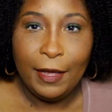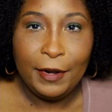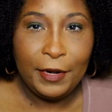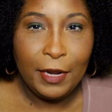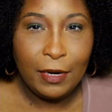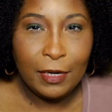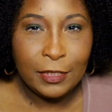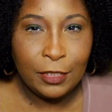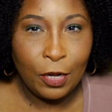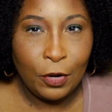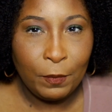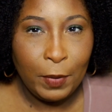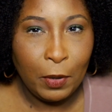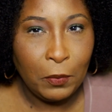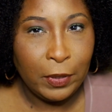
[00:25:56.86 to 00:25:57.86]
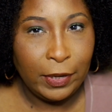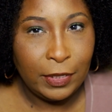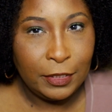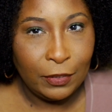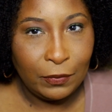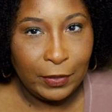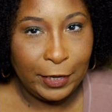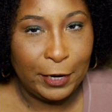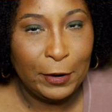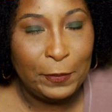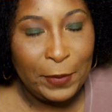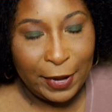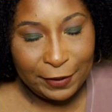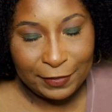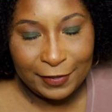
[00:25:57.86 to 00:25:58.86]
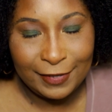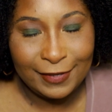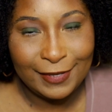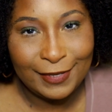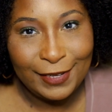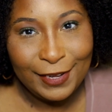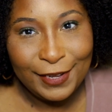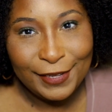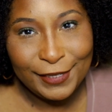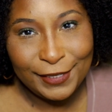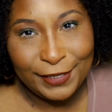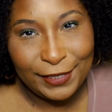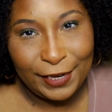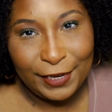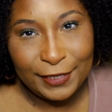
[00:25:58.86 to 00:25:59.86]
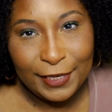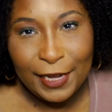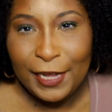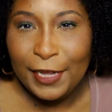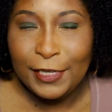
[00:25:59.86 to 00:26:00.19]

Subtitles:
Now let's talk about what I don't like about this set.